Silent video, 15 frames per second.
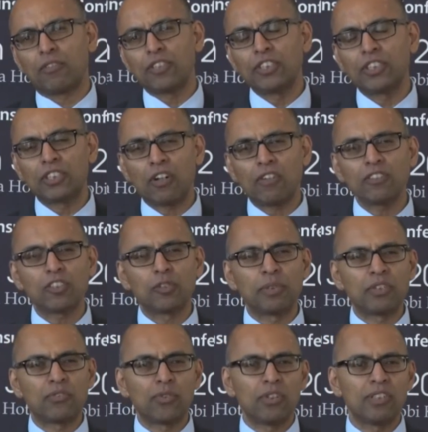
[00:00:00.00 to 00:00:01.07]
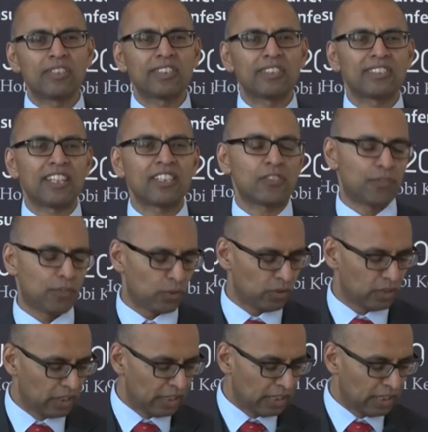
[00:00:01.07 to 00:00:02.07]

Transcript: for insurance to be truly successful